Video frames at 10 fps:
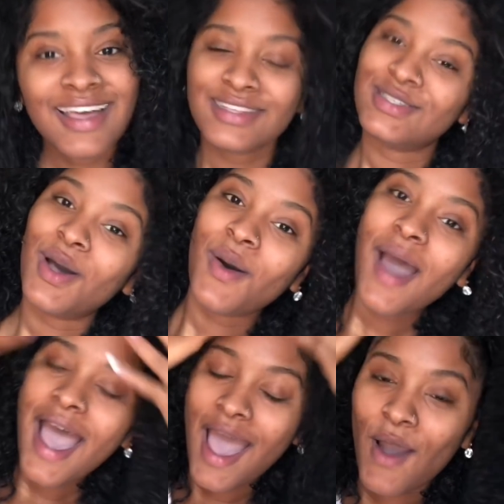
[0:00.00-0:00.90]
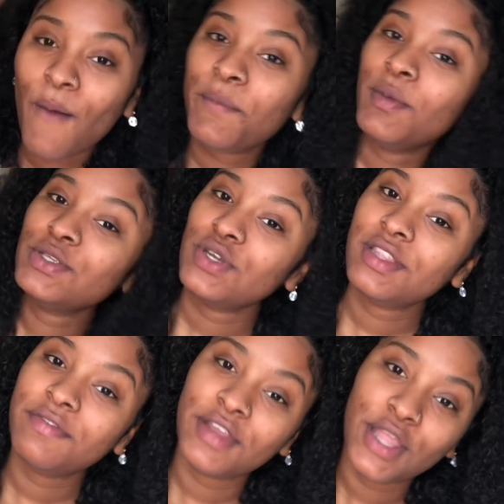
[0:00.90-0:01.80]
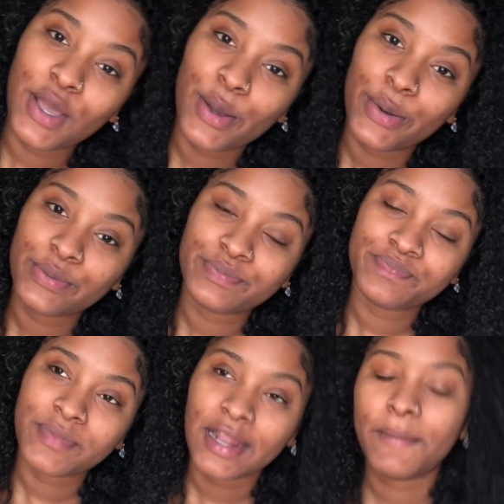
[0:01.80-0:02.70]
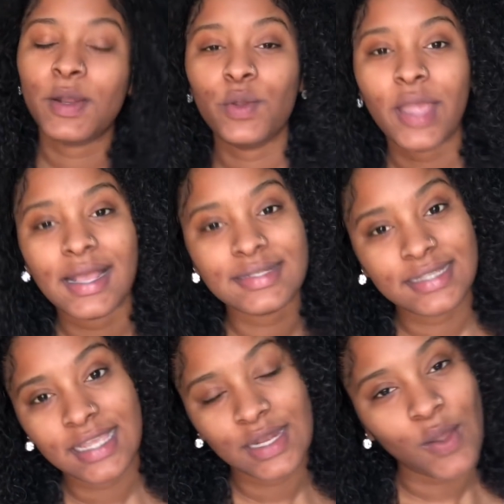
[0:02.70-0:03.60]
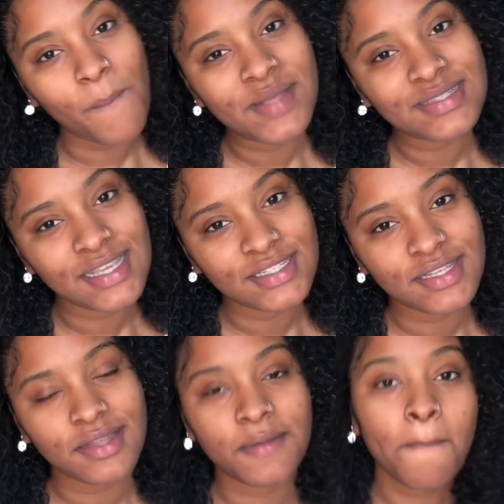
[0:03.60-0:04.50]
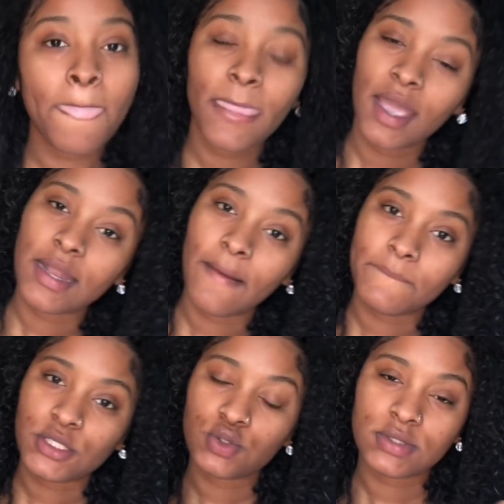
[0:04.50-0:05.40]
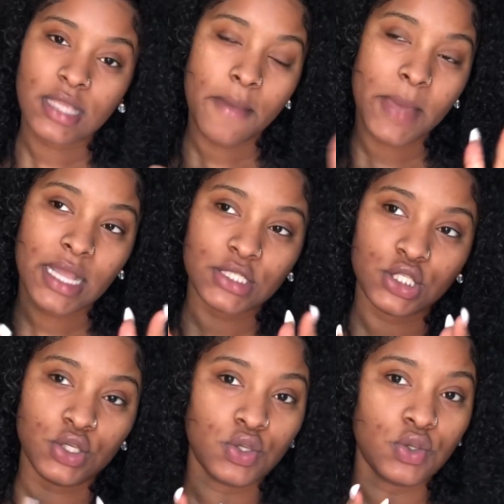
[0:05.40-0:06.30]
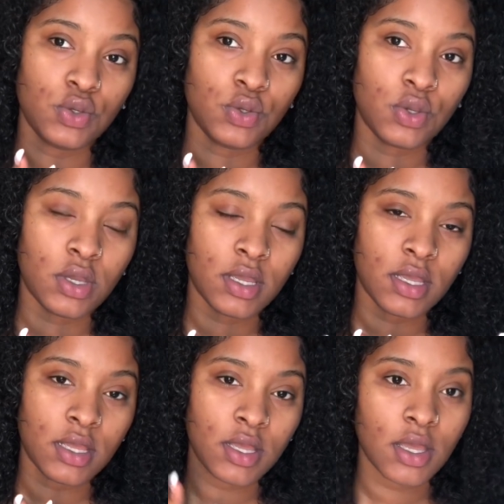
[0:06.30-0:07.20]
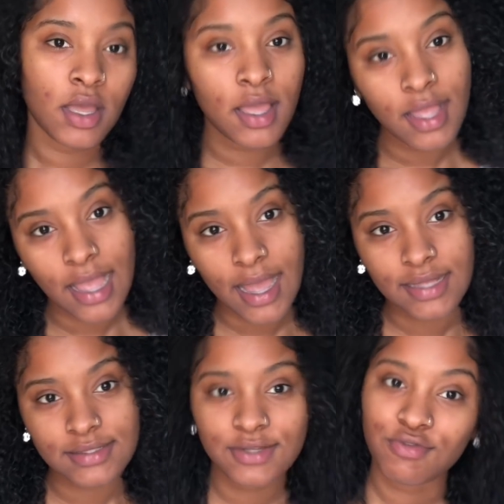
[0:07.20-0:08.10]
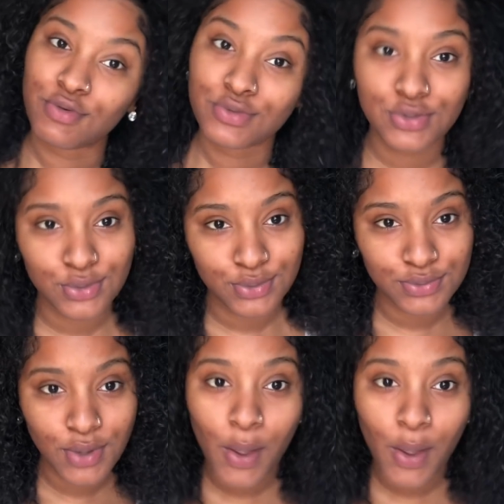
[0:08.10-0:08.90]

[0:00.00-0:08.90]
so I hope you enjoyed the video. Let me know what you guys think in the comment section, and I'll be sure to get back to you guys real soon.